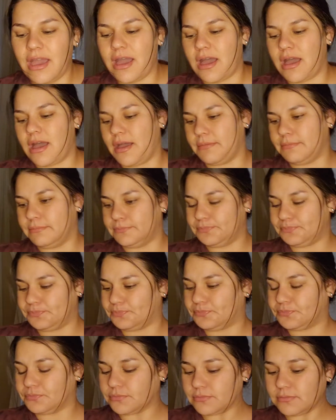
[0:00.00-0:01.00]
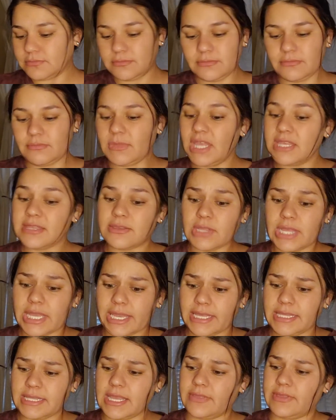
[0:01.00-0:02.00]
So like
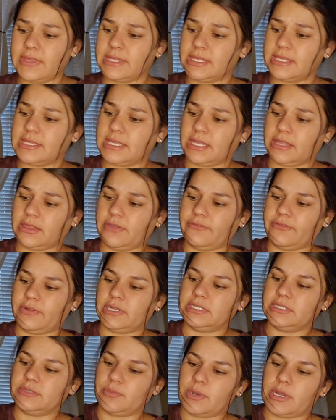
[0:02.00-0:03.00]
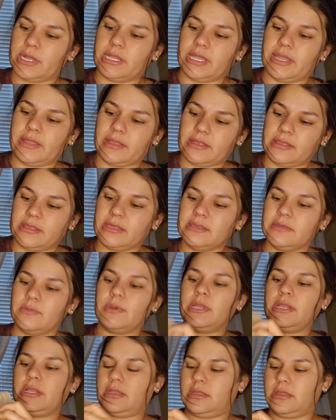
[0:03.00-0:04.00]
I said, this is like the first one, and then this
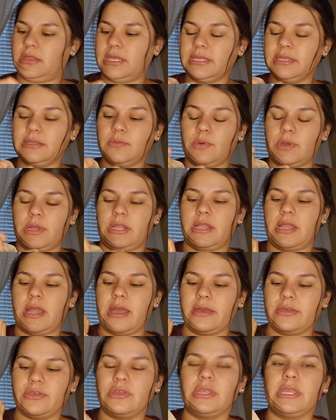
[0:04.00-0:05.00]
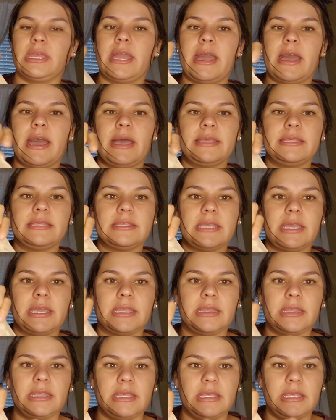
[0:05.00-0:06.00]
one actually has
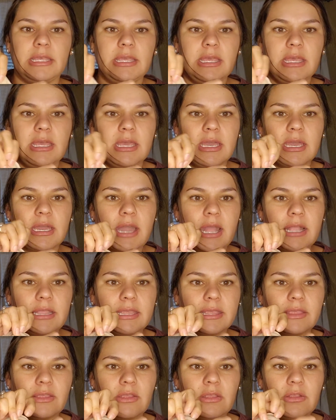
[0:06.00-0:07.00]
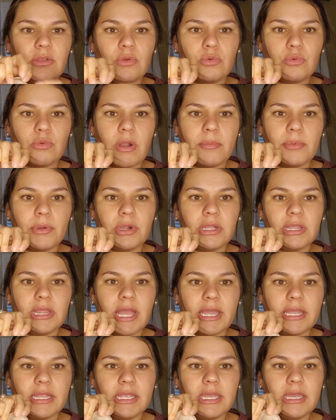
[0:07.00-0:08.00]
like the kind of like the little rubber
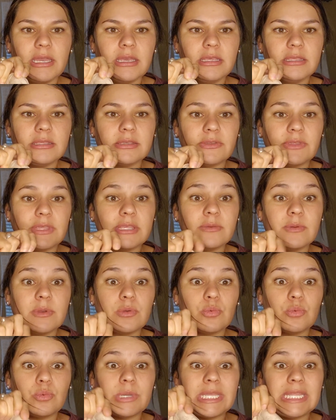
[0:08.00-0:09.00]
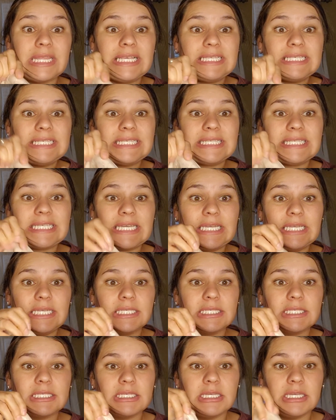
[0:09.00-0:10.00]
lining, so this one really
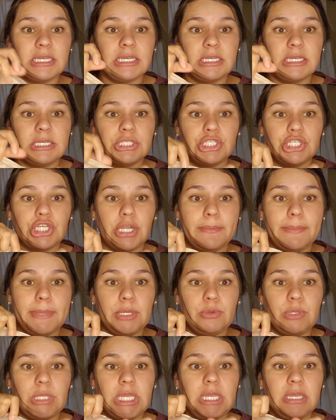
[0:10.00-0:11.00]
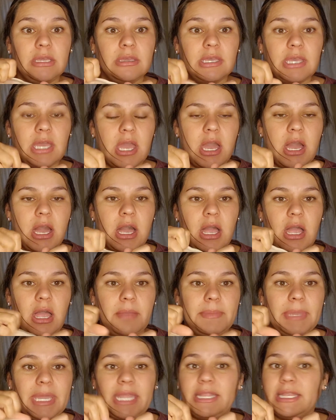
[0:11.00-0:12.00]
sticks to your booty,
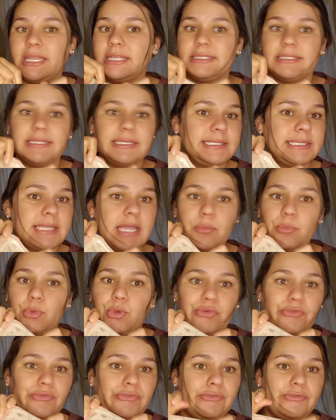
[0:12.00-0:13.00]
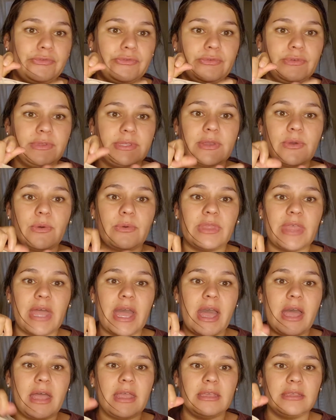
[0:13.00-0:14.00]
and it does not move. So
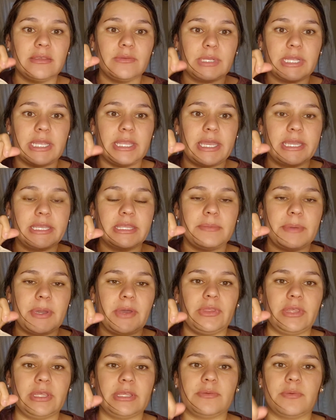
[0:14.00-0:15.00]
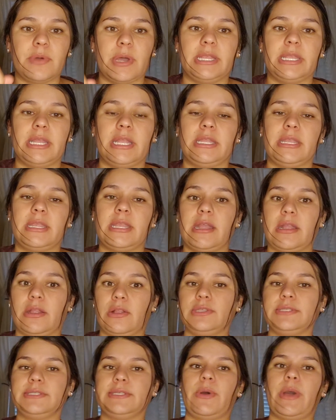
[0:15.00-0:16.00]
that is what I liked about this one. And then it
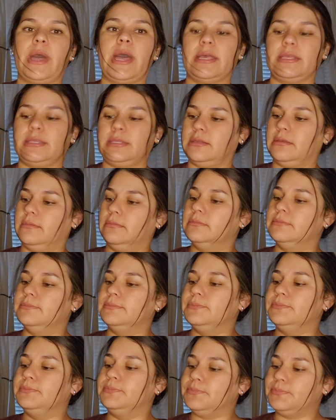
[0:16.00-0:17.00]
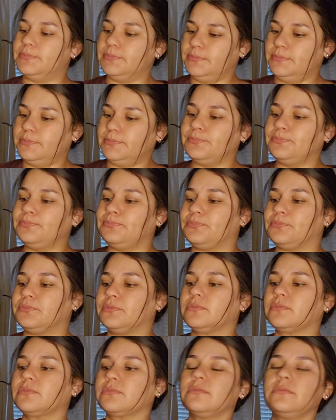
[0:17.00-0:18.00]
also has the
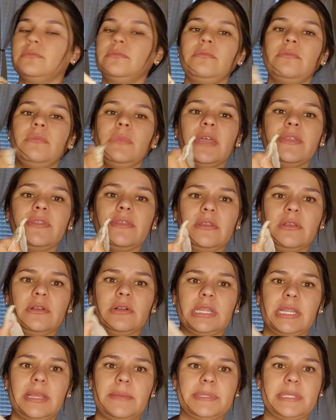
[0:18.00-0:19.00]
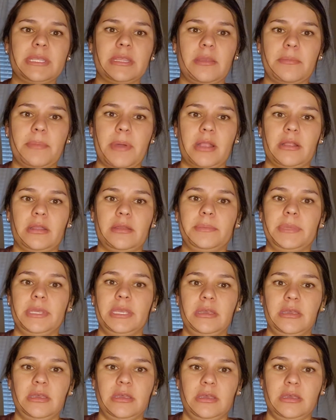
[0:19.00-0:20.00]
little clips in the bottom,
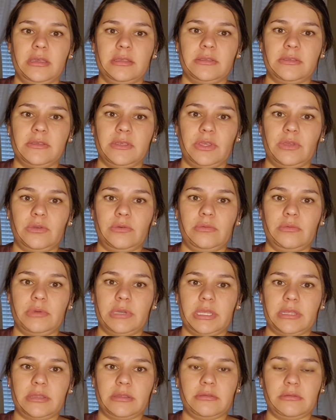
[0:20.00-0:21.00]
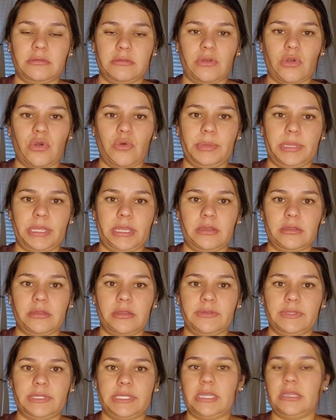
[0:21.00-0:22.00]
so you can open it and
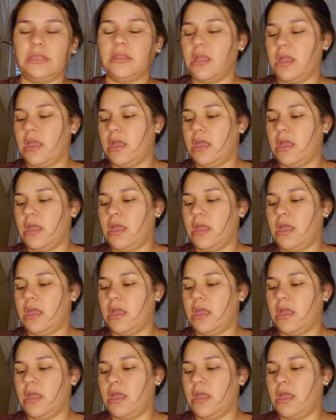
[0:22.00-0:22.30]
close it.